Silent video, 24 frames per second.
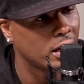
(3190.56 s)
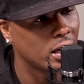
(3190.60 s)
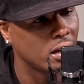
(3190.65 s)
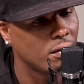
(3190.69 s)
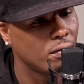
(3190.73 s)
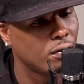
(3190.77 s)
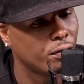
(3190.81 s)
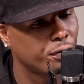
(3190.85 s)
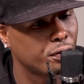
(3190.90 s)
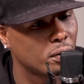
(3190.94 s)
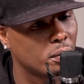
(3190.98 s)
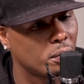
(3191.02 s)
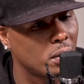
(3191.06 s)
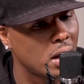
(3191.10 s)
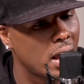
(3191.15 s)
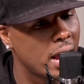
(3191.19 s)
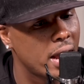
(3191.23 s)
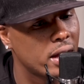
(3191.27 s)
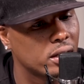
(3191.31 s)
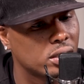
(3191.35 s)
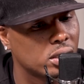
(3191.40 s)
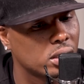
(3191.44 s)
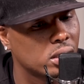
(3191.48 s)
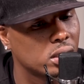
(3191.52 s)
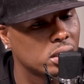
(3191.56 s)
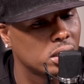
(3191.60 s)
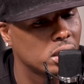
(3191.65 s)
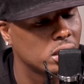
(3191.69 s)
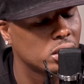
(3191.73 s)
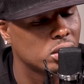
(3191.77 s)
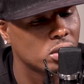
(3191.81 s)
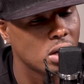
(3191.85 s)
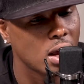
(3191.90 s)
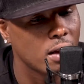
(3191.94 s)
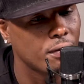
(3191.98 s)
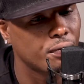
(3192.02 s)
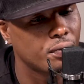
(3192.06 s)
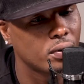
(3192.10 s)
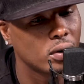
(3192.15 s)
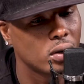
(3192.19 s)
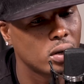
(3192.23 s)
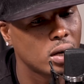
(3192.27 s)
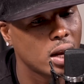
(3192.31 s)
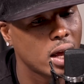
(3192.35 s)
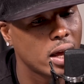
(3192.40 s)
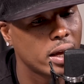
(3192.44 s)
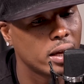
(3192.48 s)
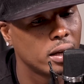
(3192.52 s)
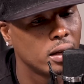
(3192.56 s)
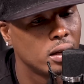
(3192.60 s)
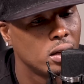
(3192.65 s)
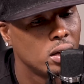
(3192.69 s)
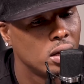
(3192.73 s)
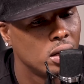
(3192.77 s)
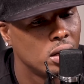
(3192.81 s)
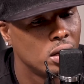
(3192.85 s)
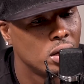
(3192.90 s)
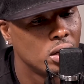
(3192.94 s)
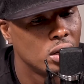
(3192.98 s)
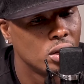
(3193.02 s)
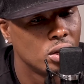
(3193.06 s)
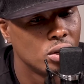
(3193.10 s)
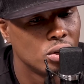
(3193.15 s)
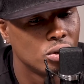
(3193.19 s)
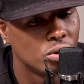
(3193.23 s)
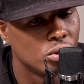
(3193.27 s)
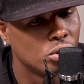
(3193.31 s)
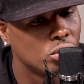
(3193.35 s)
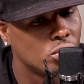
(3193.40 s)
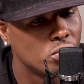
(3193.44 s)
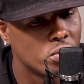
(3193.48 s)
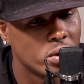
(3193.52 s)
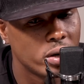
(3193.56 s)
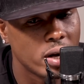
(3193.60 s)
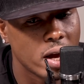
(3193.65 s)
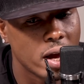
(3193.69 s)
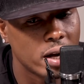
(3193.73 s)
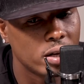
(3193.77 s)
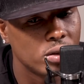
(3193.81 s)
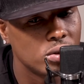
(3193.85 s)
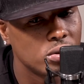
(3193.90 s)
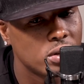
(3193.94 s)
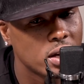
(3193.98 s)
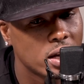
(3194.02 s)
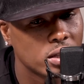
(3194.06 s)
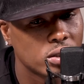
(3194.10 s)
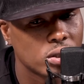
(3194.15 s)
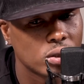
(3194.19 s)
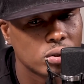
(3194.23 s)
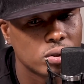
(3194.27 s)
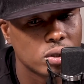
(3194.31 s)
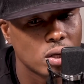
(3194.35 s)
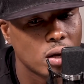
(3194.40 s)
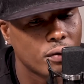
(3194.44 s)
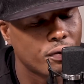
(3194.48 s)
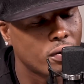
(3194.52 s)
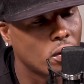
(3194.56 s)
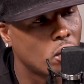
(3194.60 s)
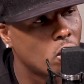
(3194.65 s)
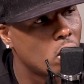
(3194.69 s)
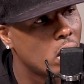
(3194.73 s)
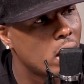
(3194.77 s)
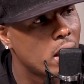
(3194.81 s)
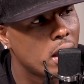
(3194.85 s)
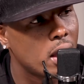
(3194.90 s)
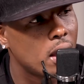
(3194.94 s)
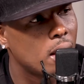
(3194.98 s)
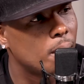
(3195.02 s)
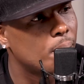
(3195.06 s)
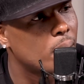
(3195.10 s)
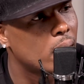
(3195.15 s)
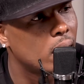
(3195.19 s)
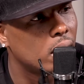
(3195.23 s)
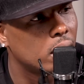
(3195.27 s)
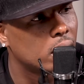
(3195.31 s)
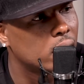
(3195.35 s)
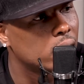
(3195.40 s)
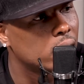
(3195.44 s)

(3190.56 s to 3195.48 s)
Even from last year to this year, I feel like you went out and you got yourself in way better